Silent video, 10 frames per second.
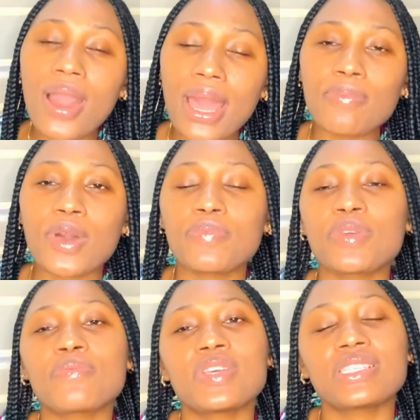
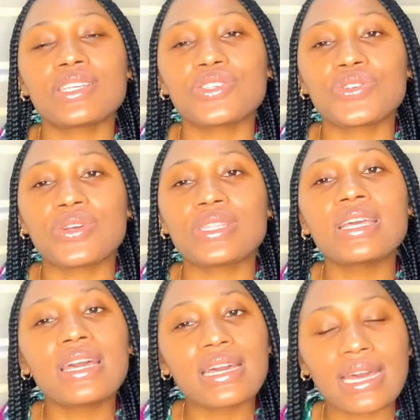hyperpigmentation
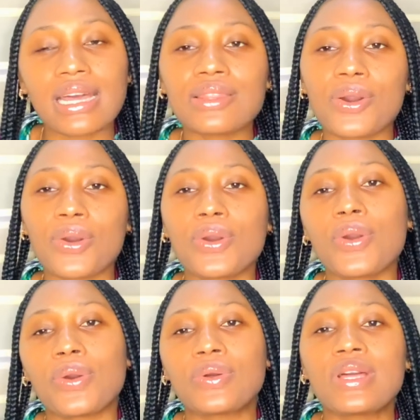can occur.